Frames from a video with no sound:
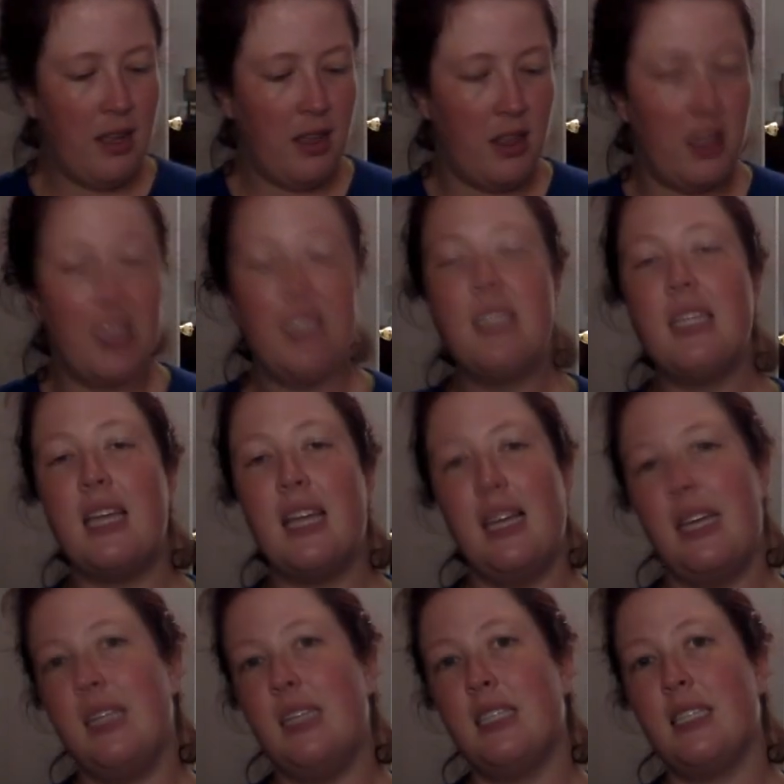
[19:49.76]
This
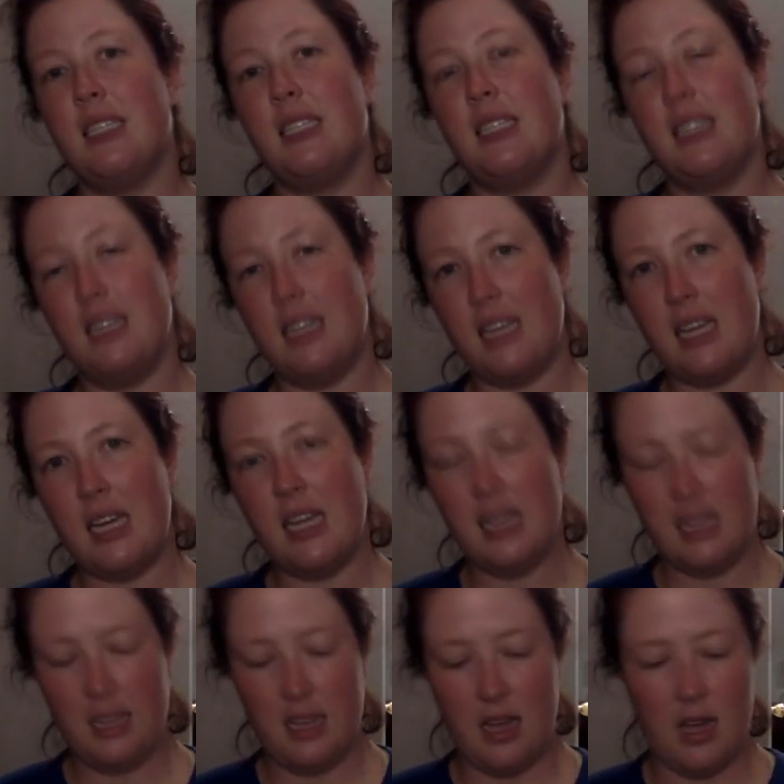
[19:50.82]
is Cindy.
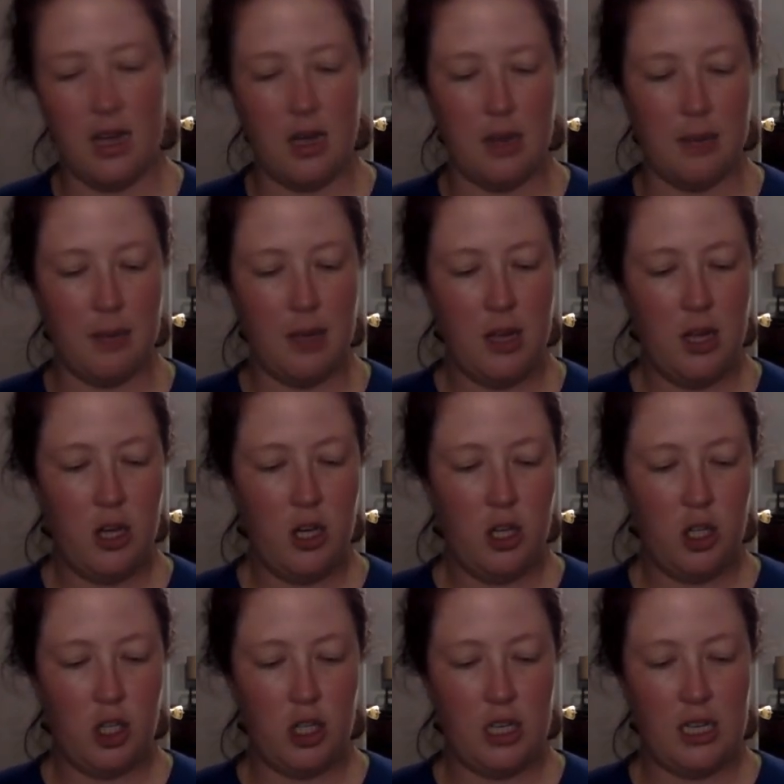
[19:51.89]

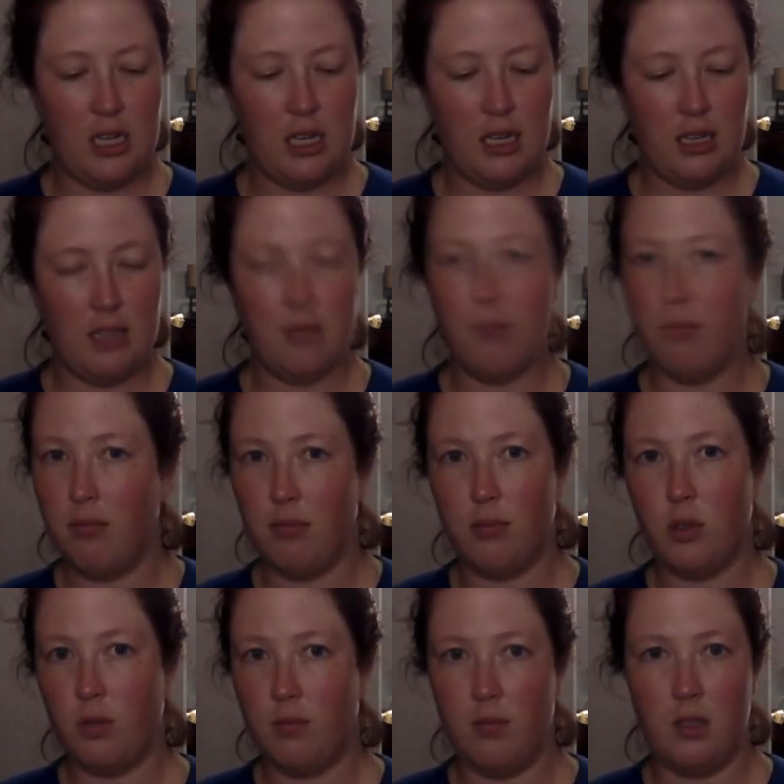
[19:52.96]
She,
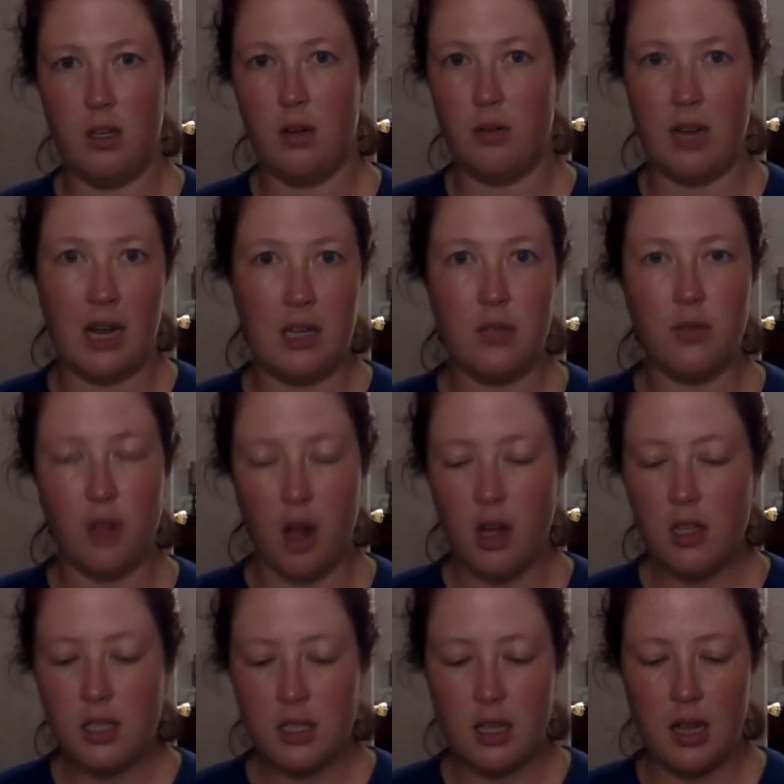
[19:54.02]
dyes
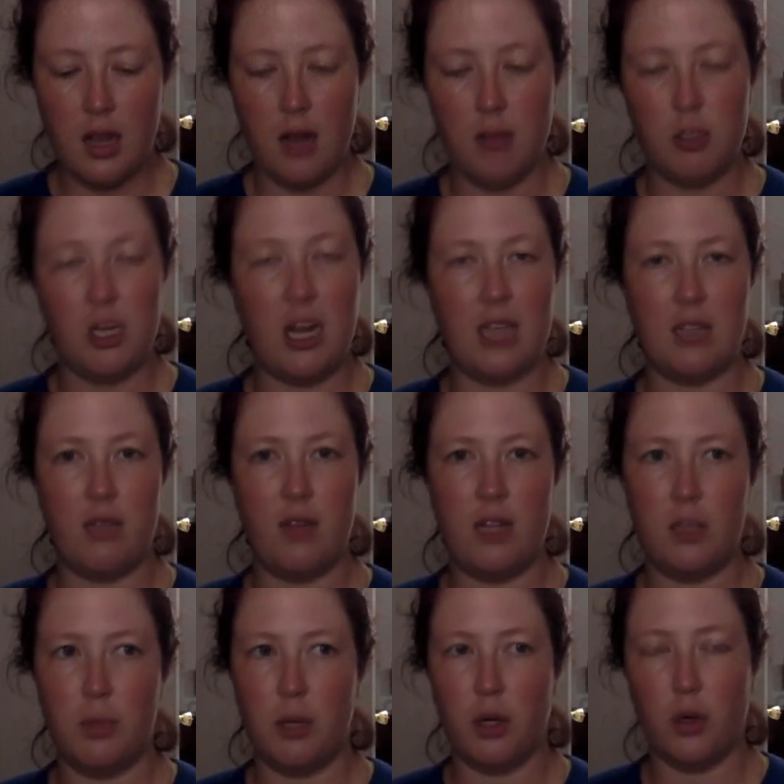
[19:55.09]
floss. She has a
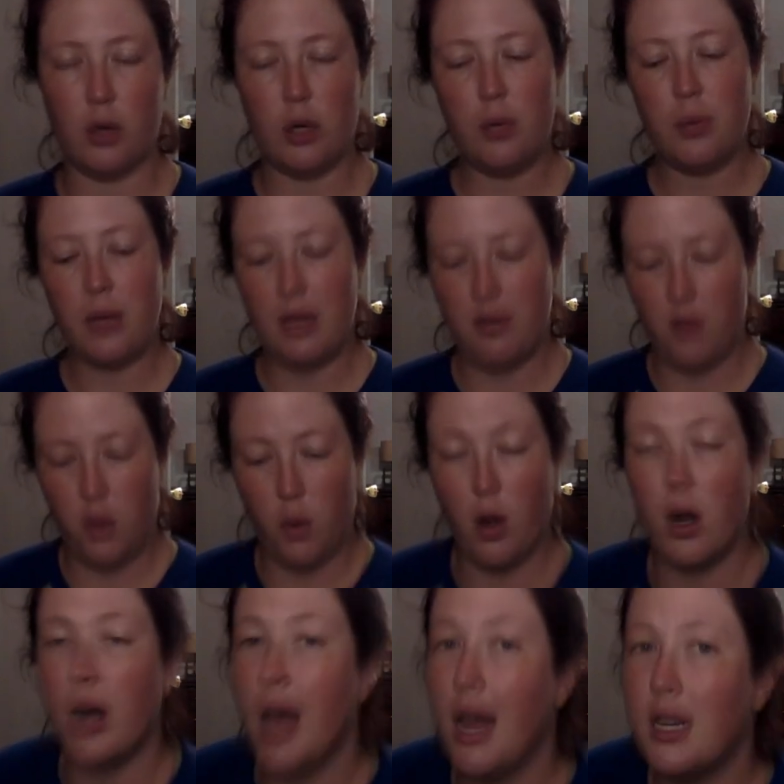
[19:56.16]
Facebook group. If you
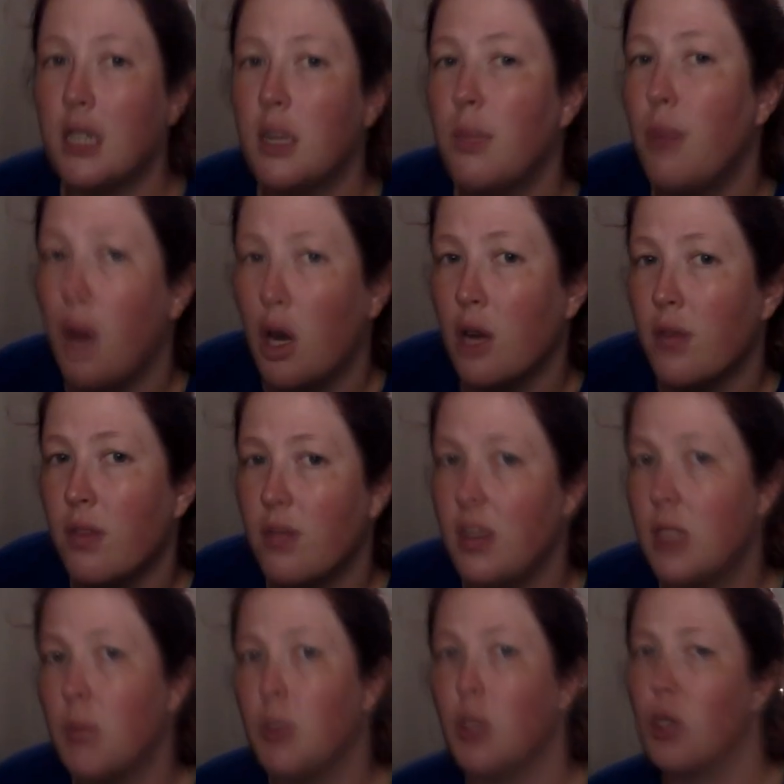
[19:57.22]
are not part of the
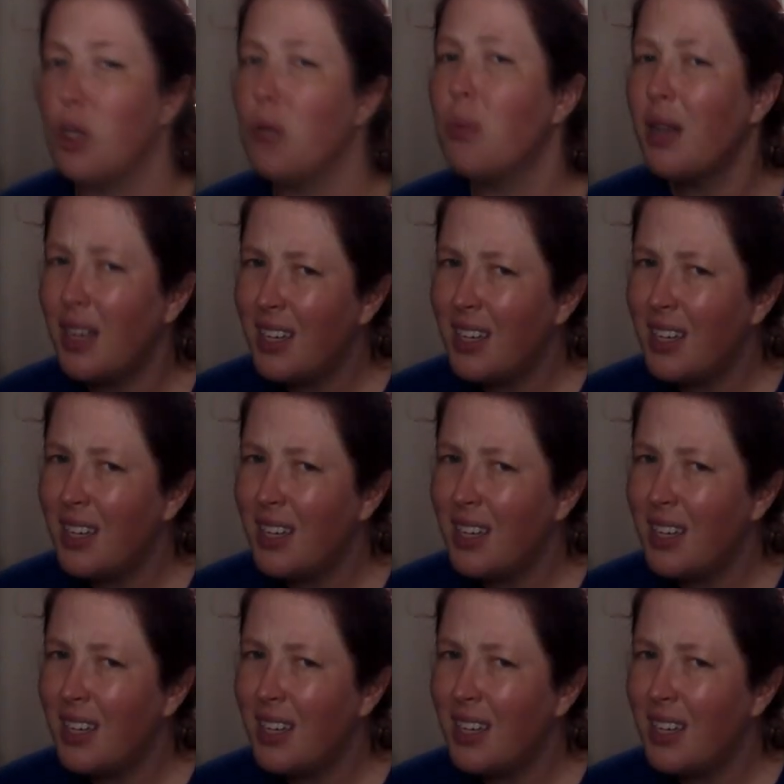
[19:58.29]
Facebook group,